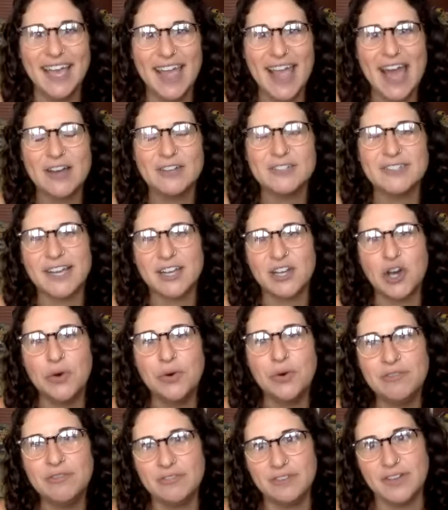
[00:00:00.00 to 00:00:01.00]
how's that
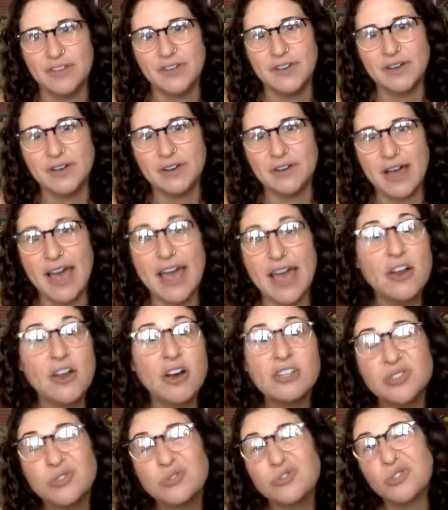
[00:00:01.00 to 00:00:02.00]
going for you and
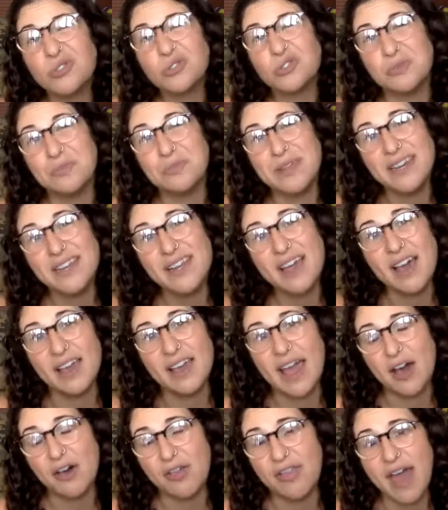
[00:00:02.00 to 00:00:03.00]
also social media and
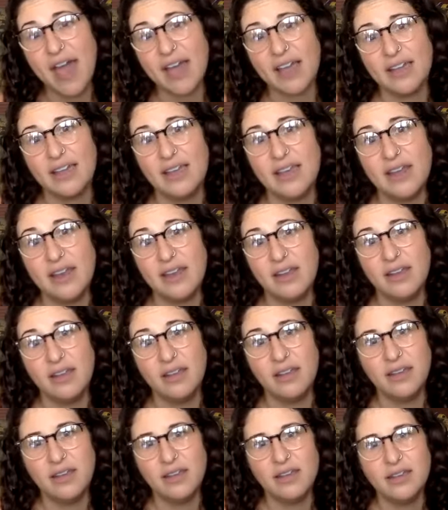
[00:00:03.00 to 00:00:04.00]
how that can
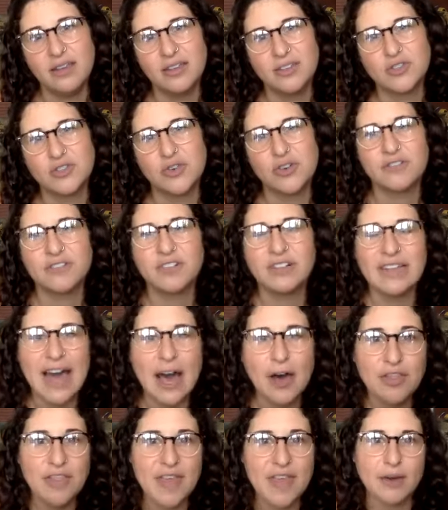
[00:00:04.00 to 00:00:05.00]
sort of
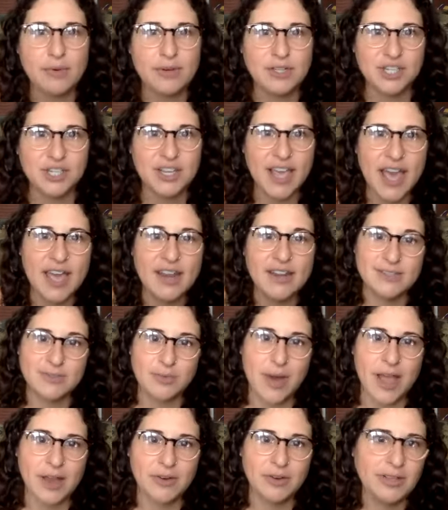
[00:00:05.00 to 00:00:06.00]
cloud that which again is
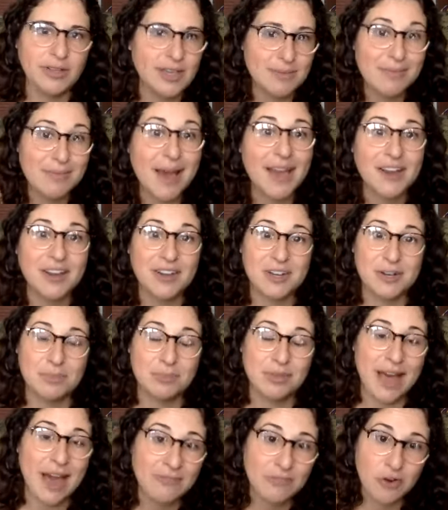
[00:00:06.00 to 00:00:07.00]
why i really admire your
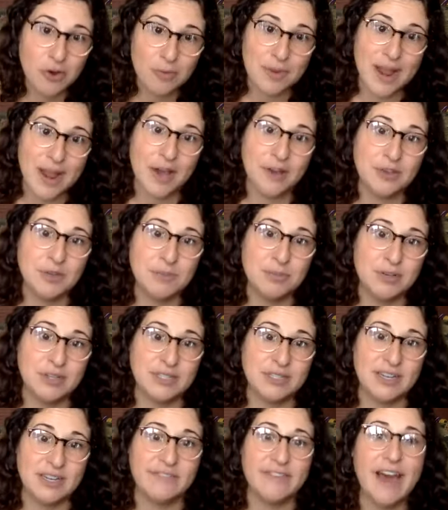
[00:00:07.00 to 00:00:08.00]
platform and how you put
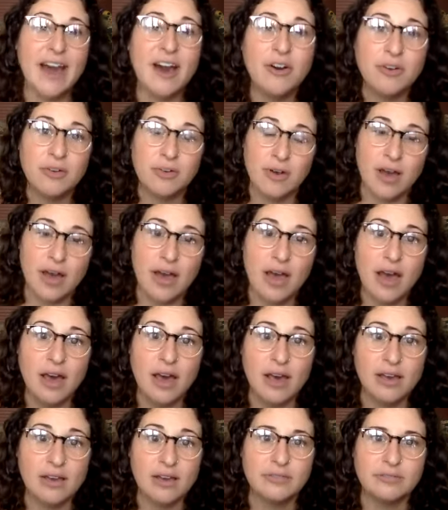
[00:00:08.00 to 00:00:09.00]
stuff out
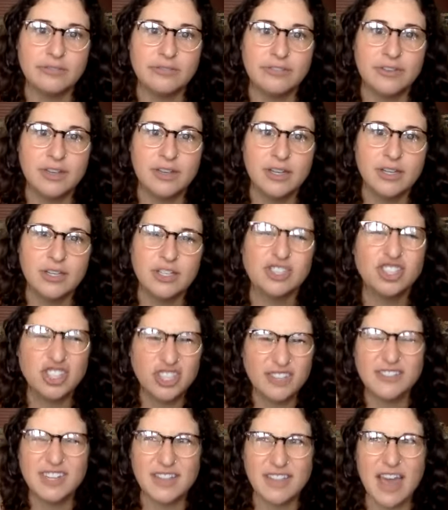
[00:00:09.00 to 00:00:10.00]
of
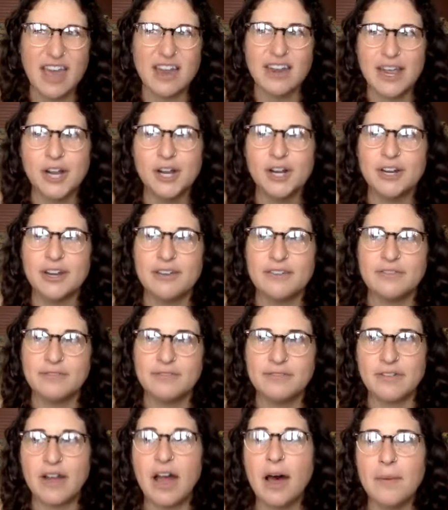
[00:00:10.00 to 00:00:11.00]
shifting that narrative
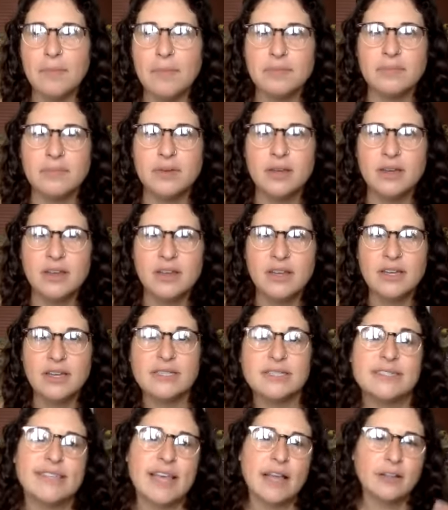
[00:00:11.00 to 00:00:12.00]
from
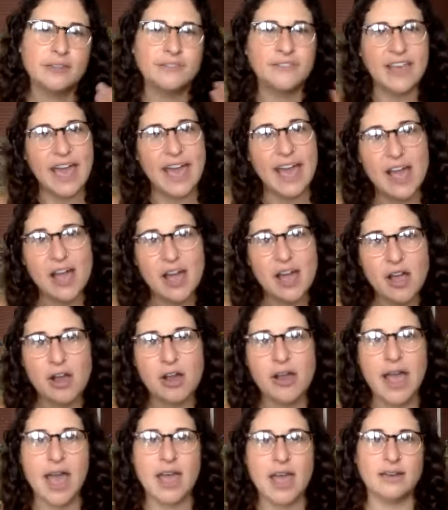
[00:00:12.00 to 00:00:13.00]
self-care
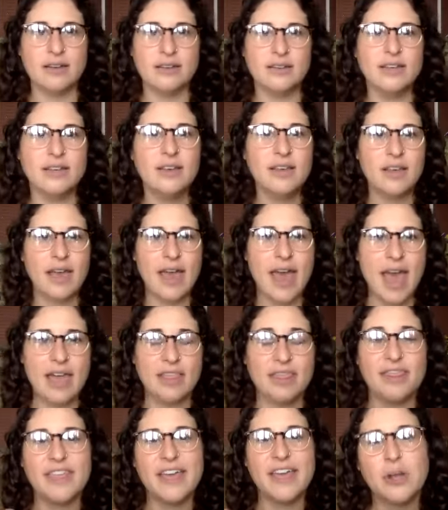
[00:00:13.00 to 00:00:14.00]
and
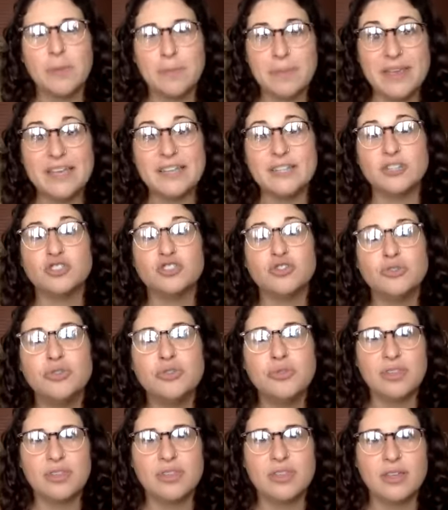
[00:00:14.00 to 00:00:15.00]
and therapy and
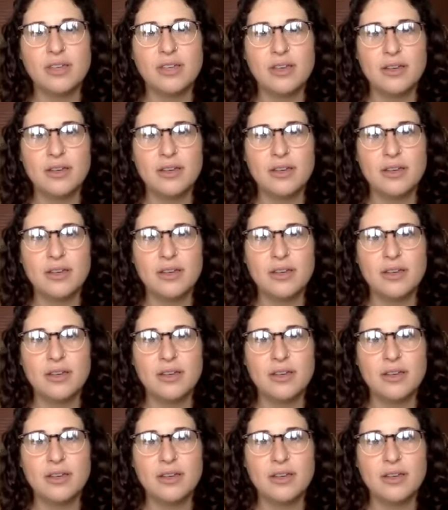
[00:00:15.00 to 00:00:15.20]
truth